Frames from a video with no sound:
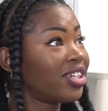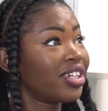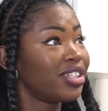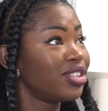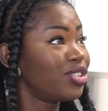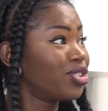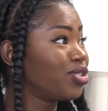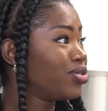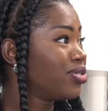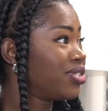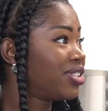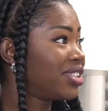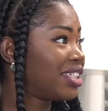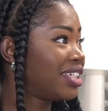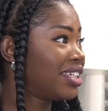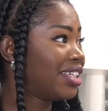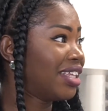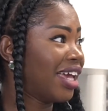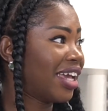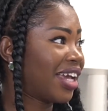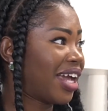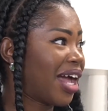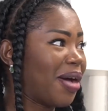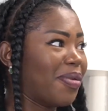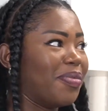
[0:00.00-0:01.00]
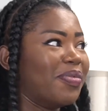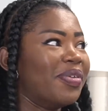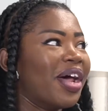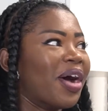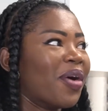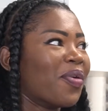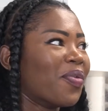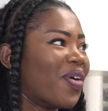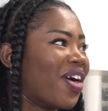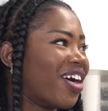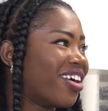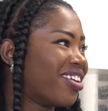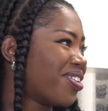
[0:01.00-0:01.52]
Can't you see, like, I'm
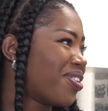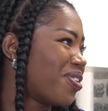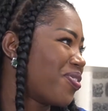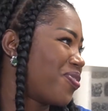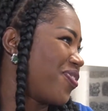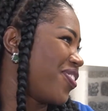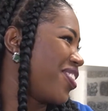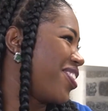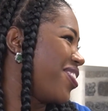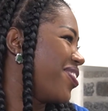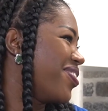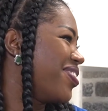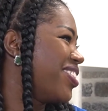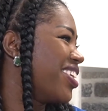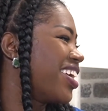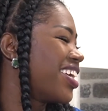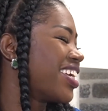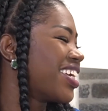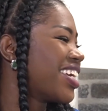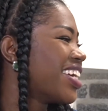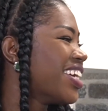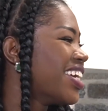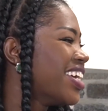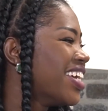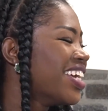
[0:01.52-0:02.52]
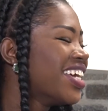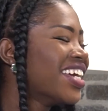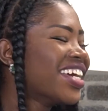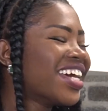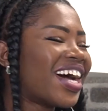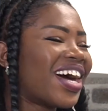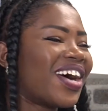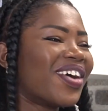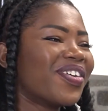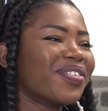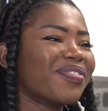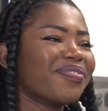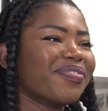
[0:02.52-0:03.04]
not one of you? Like,
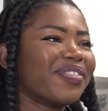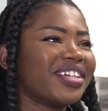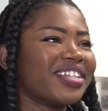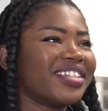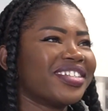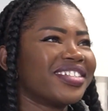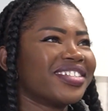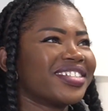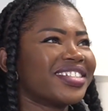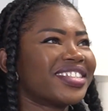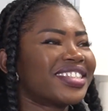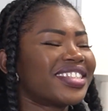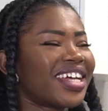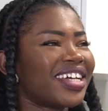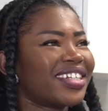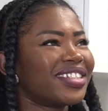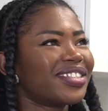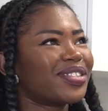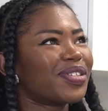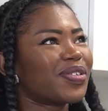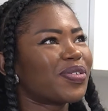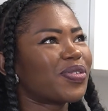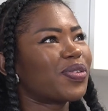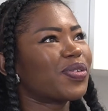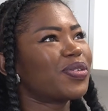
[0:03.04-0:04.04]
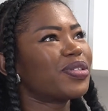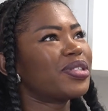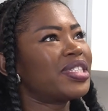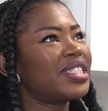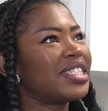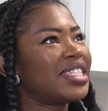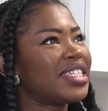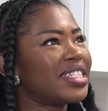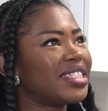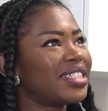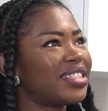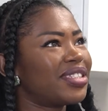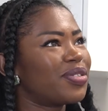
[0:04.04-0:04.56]
how am I to understand? So those
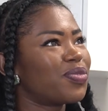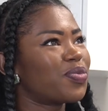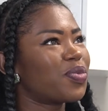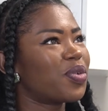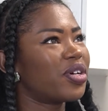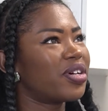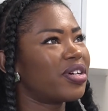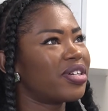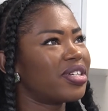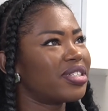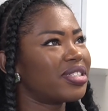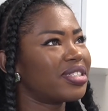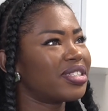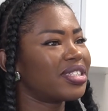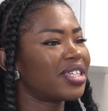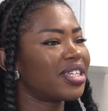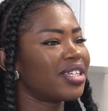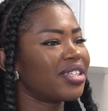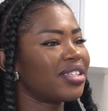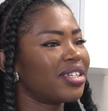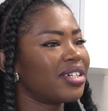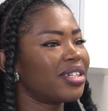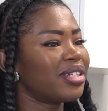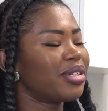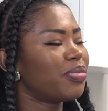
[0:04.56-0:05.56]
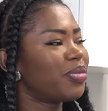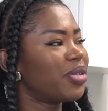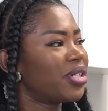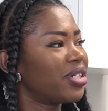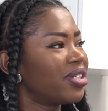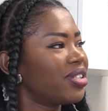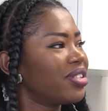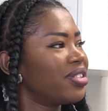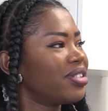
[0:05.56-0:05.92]
things was a little bit.